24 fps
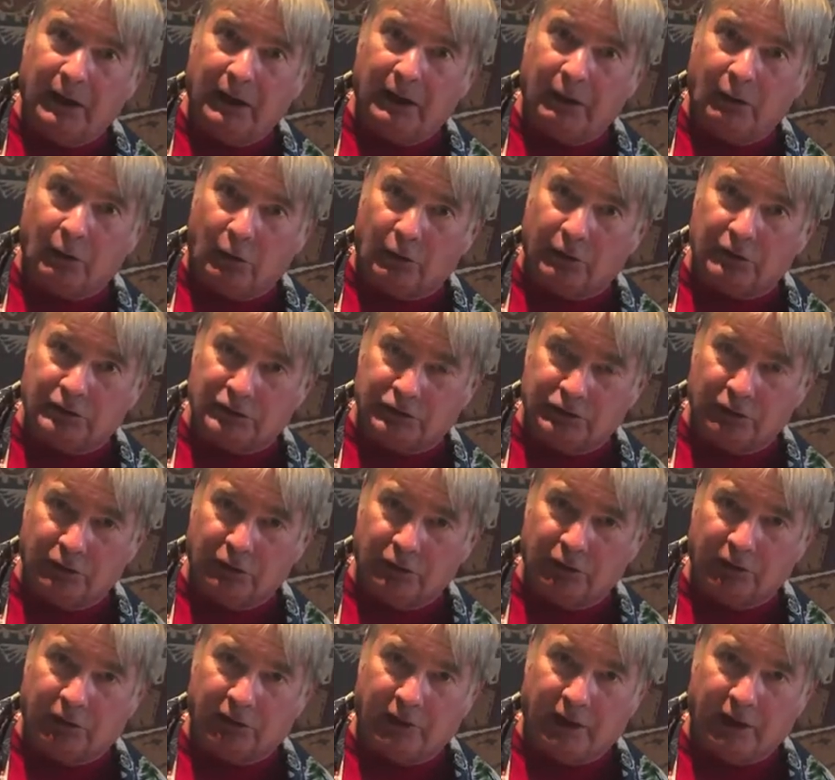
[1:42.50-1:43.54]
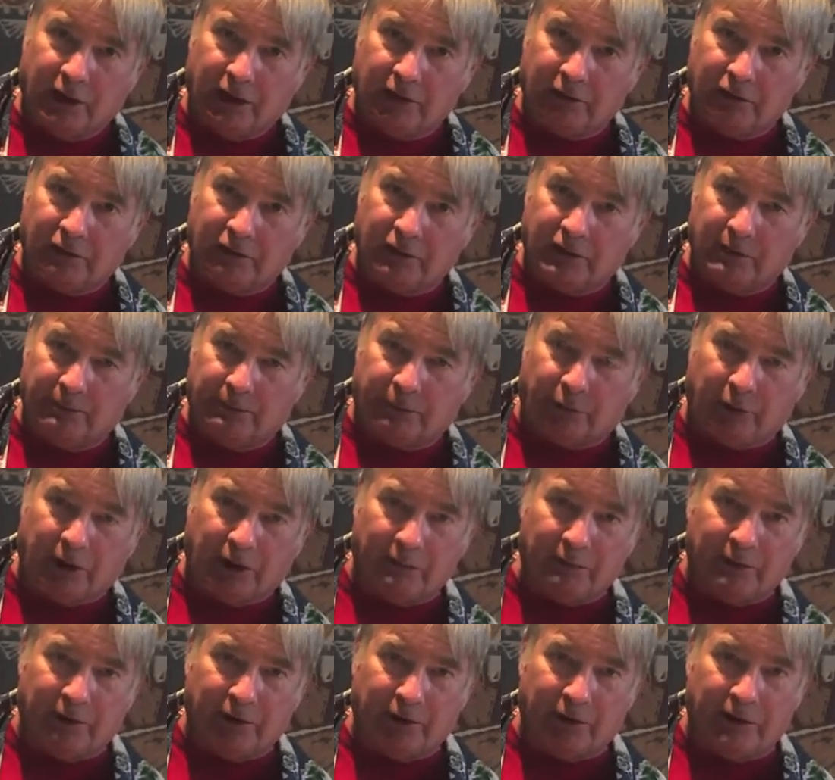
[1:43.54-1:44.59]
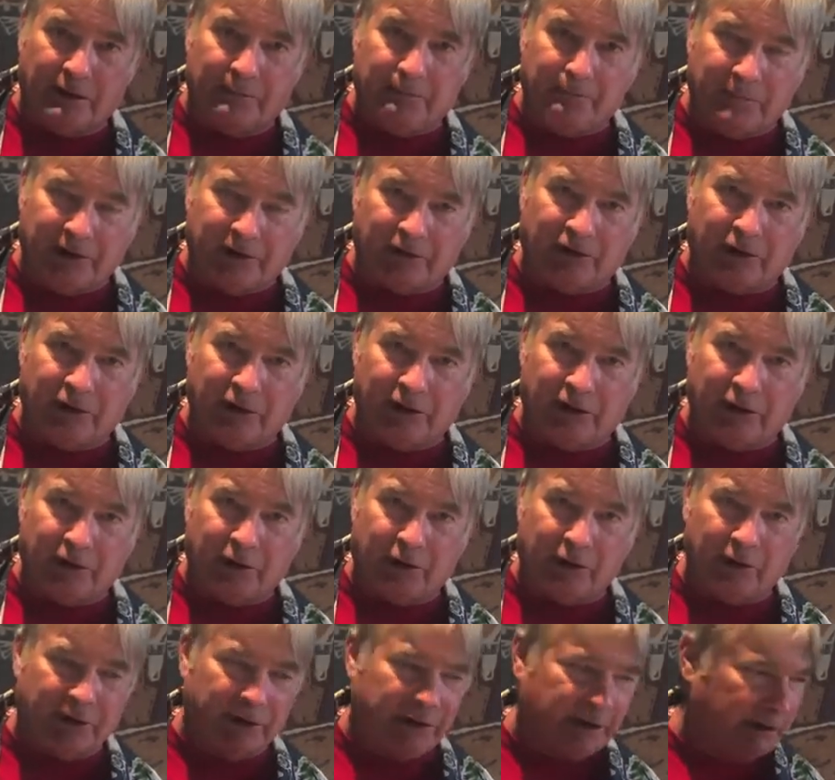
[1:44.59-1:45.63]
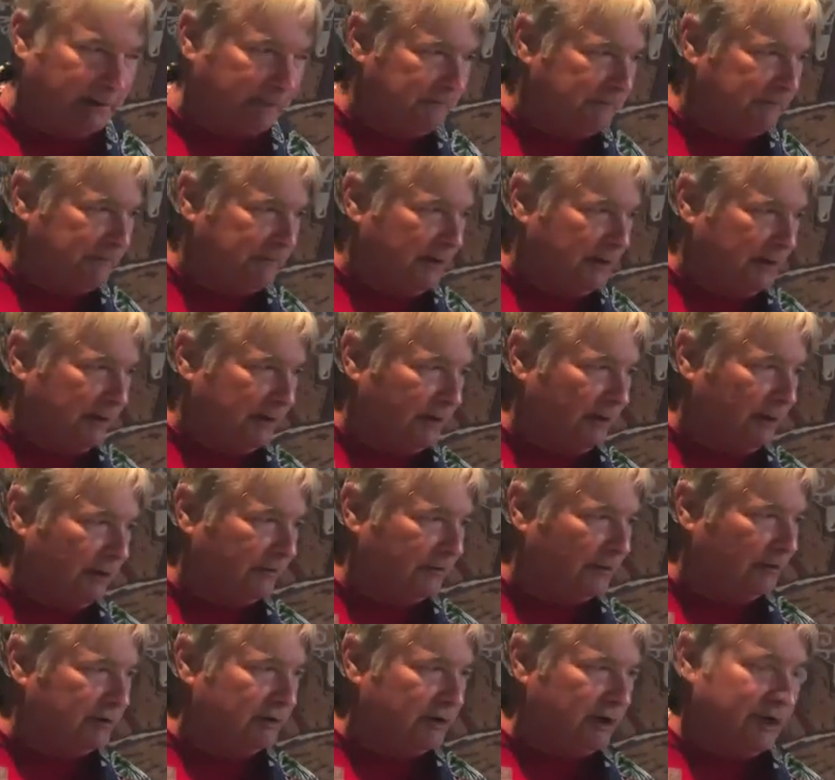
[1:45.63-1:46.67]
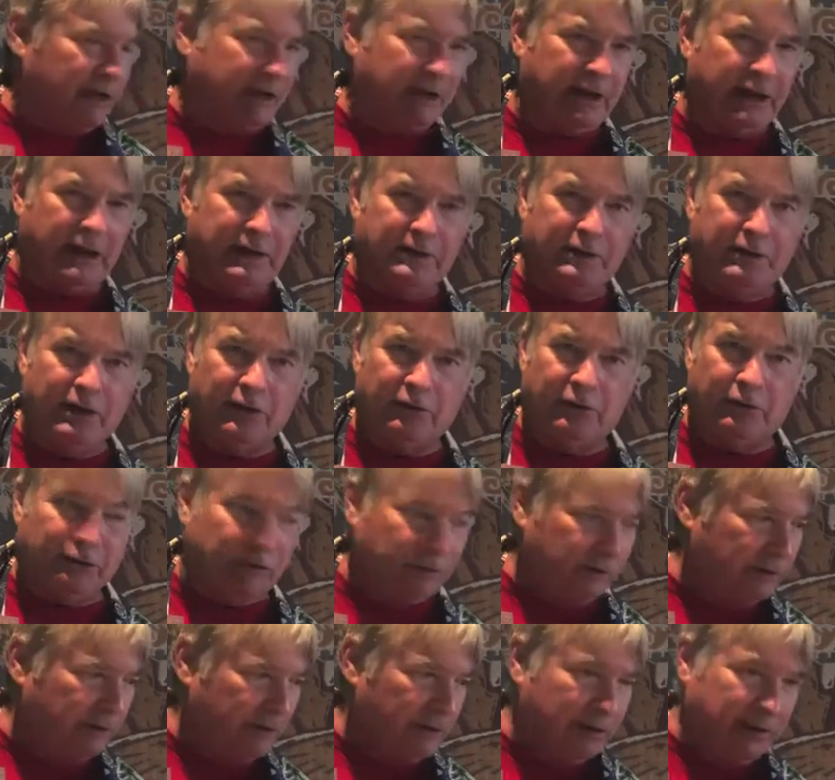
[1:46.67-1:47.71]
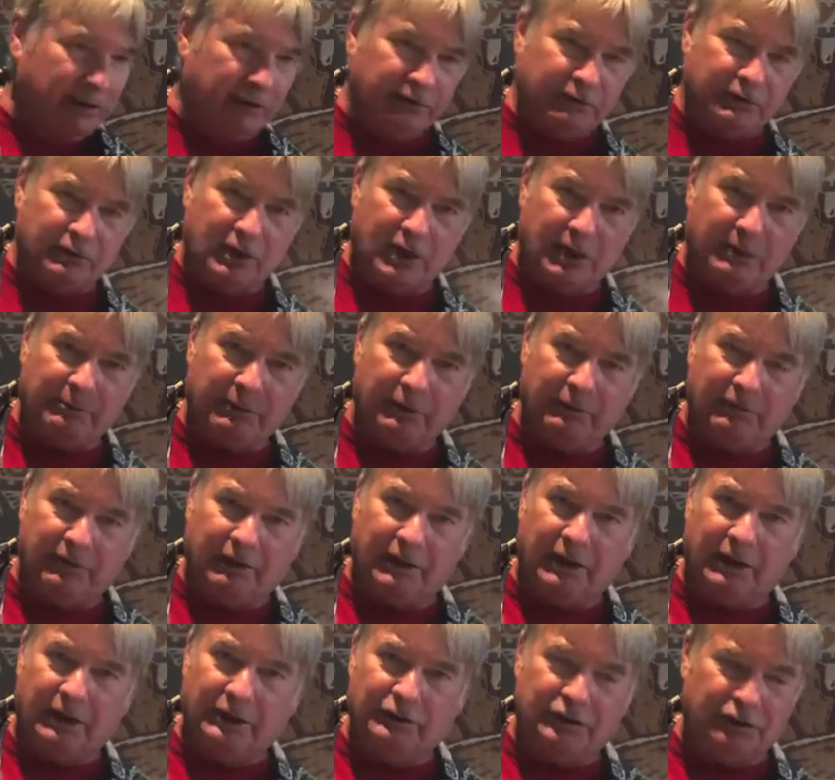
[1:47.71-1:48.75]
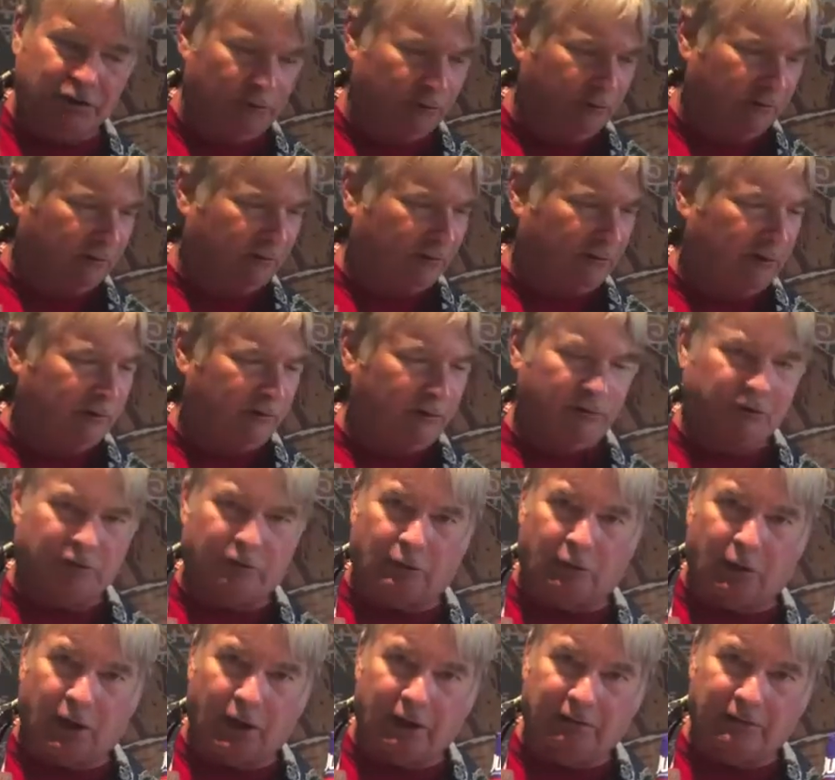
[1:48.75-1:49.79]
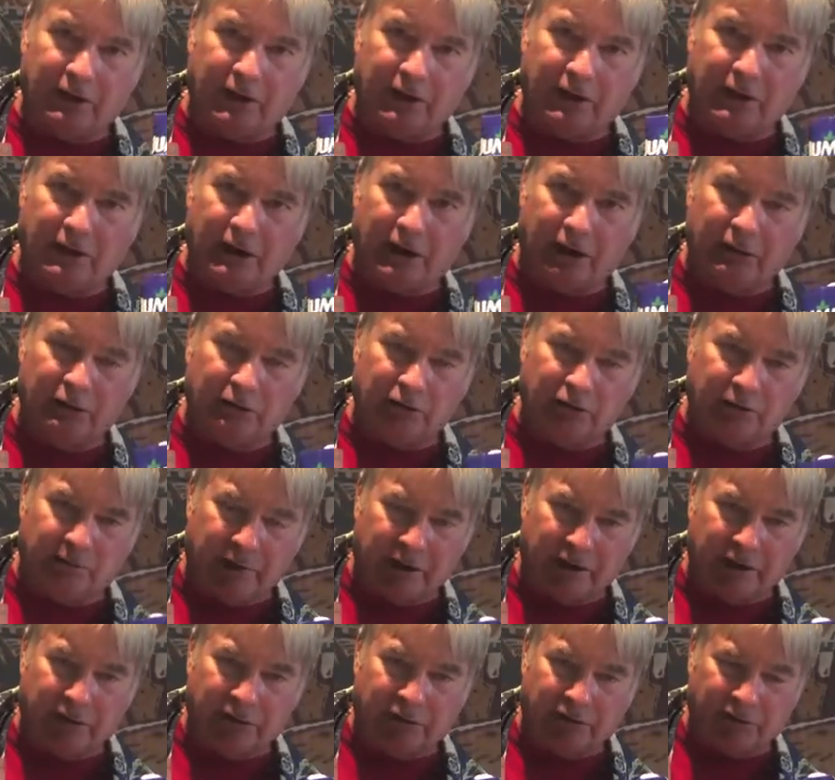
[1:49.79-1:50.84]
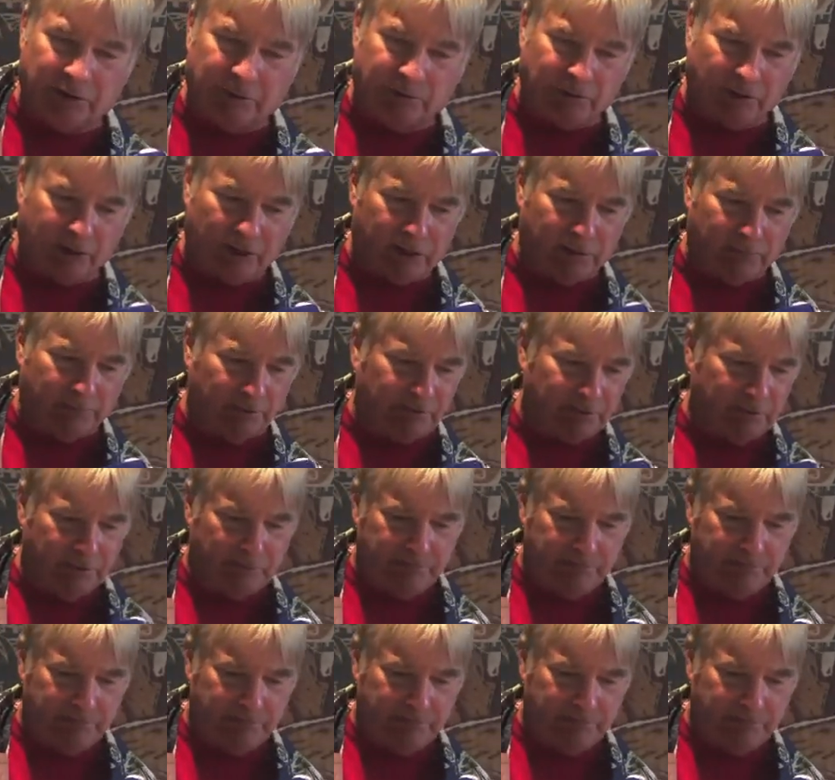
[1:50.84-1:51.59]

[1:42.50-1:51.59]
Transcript: orange juice as the primary mixing ingredient. And I also take another type of juice. This is guava. I use mango sometimes.